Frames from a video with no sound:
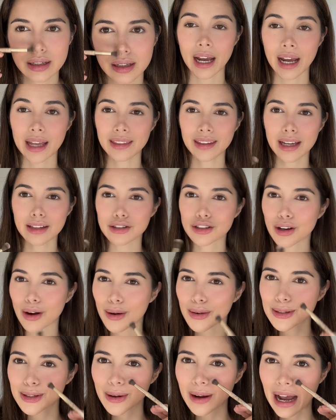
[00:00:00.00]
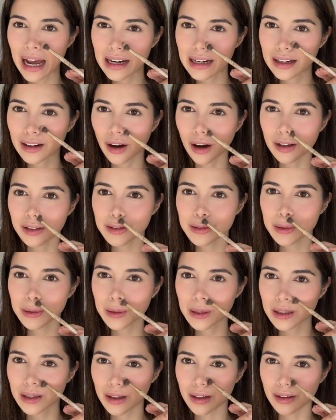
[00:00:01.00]
And then she also kind of
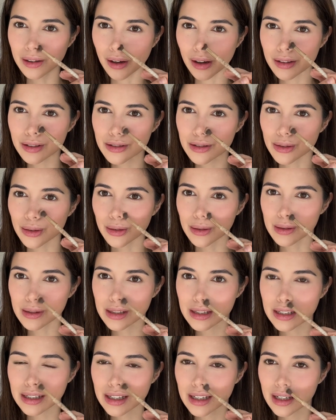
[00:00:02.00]
contoured her nostrils.